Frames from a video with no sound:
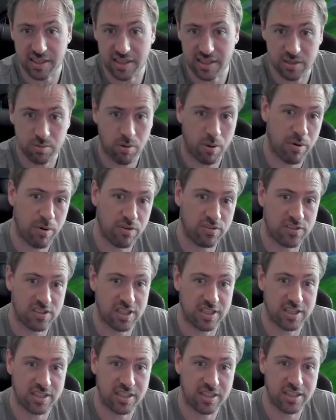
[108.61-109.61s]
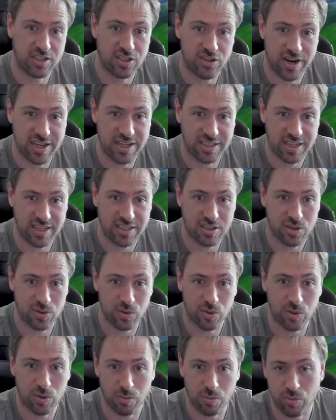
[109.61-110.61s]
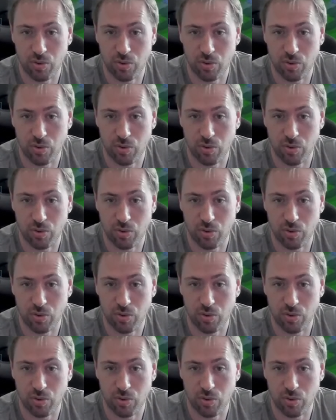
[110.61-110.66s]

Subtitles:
then swap over to the translate tool,